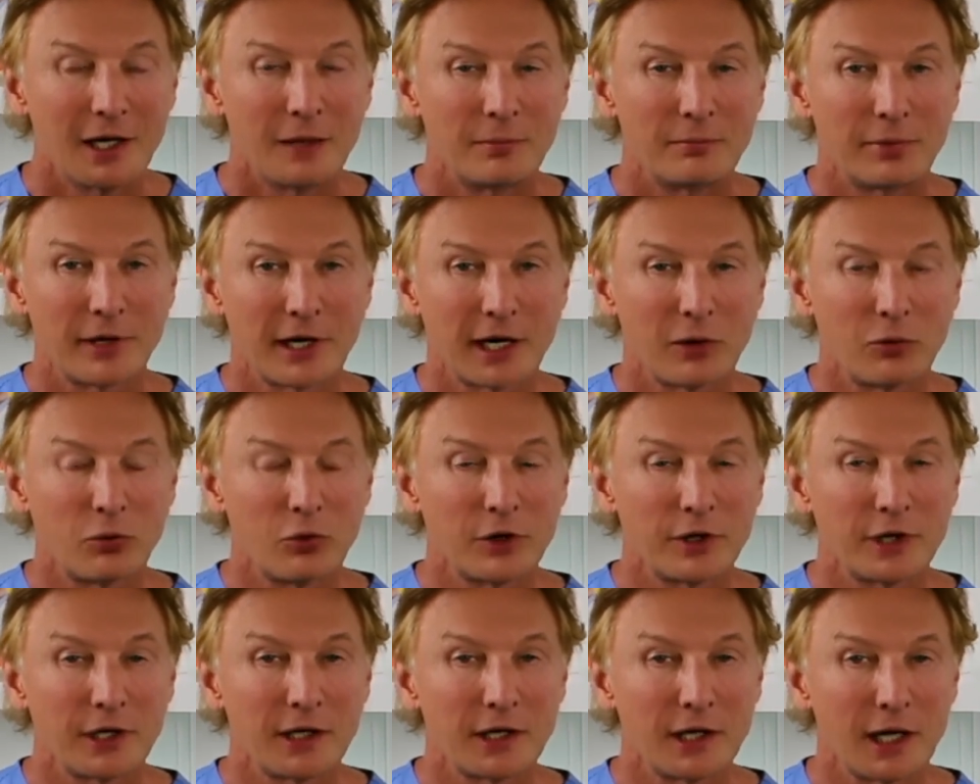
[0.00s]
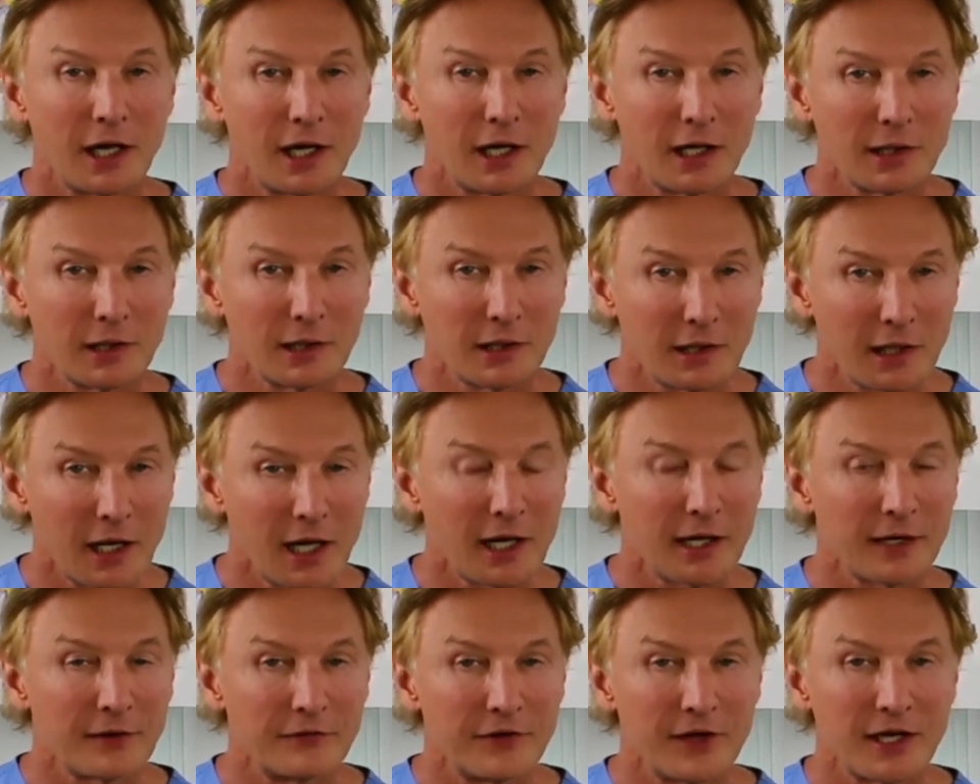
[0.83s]
but I wanted a
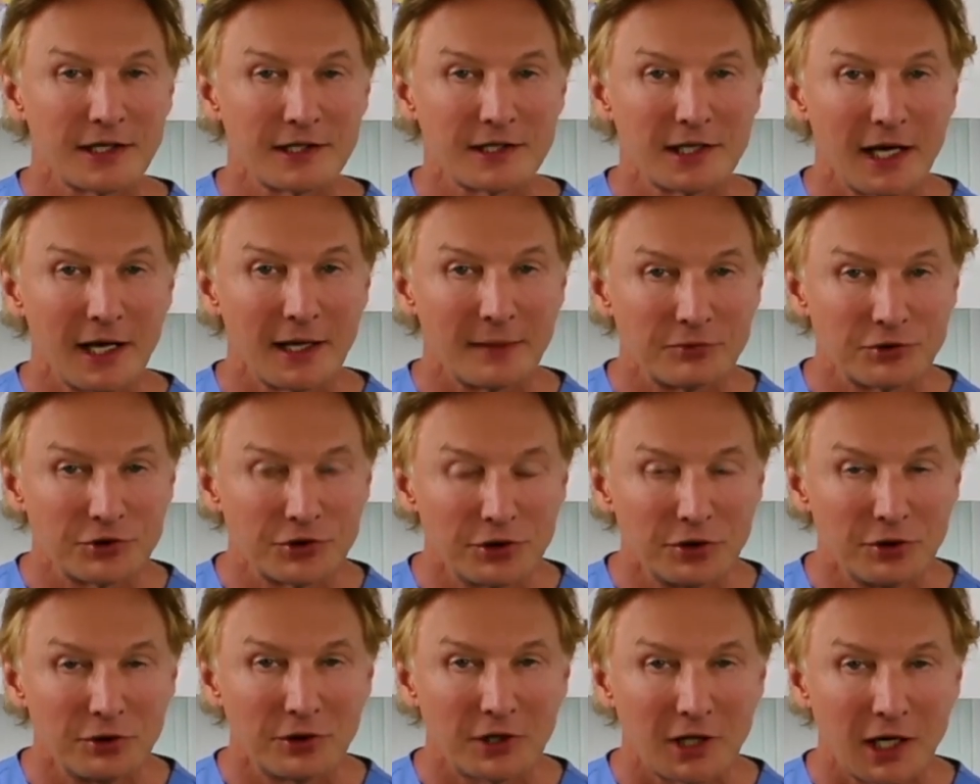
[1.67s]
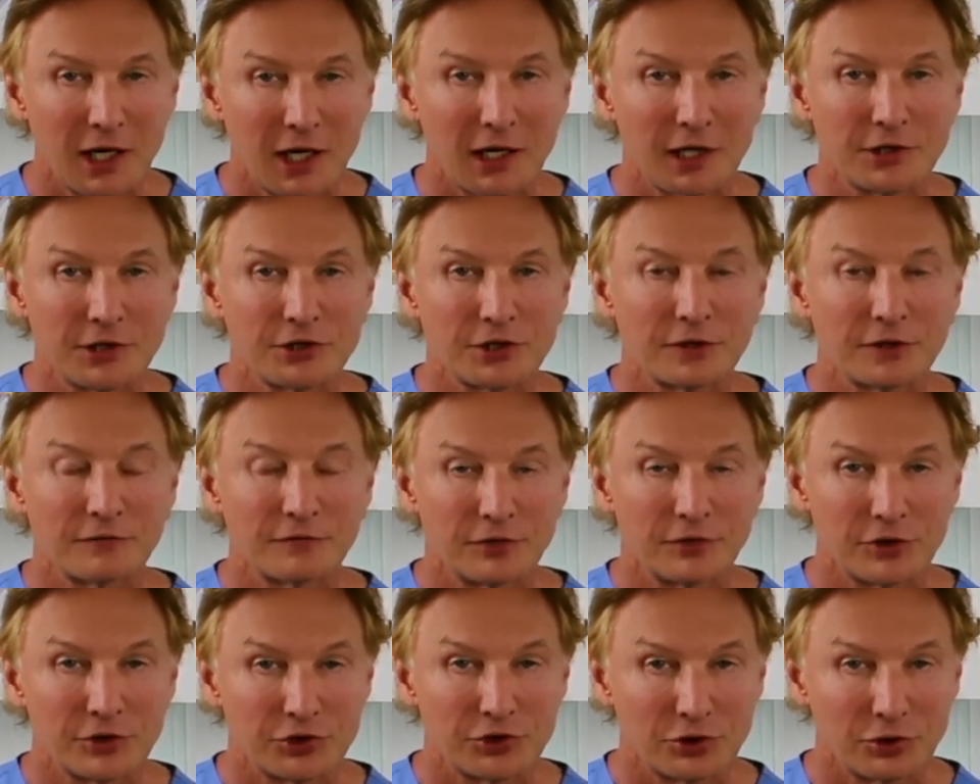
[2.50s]
lot of that type 2 collagen
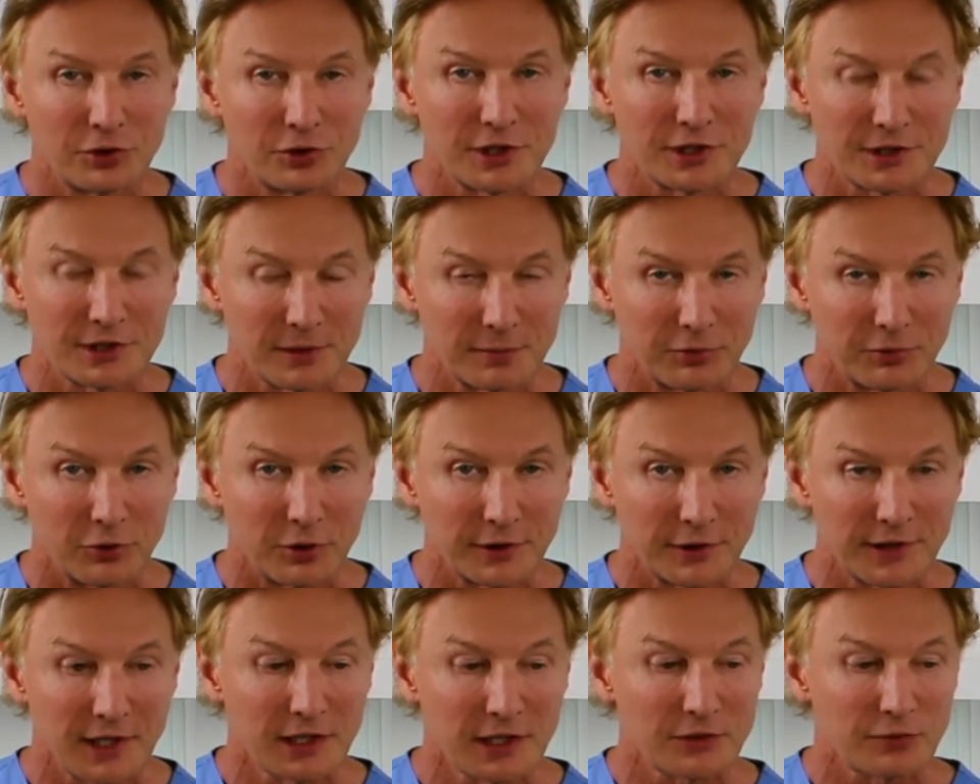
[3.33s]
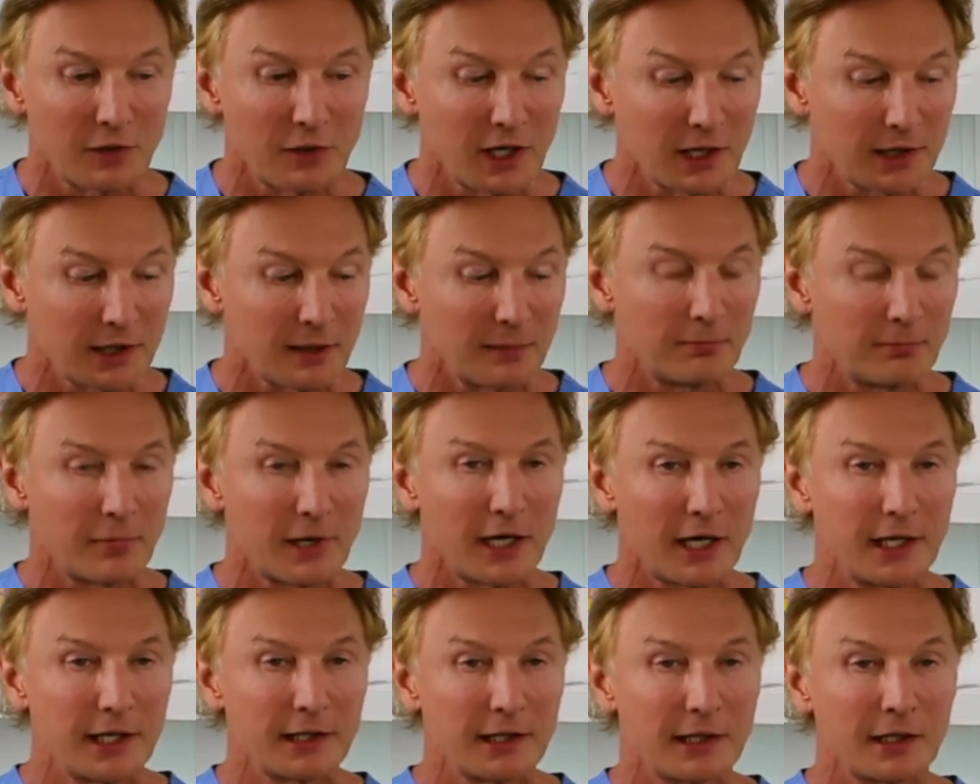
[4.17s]
for joint support. That's why I
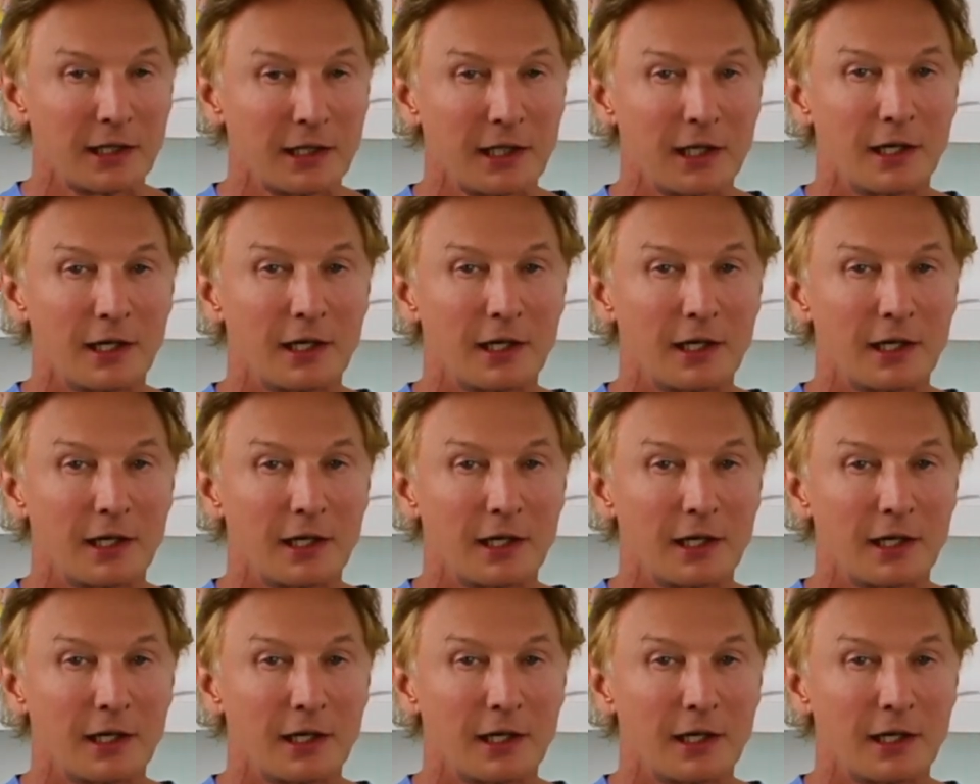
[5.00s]
combined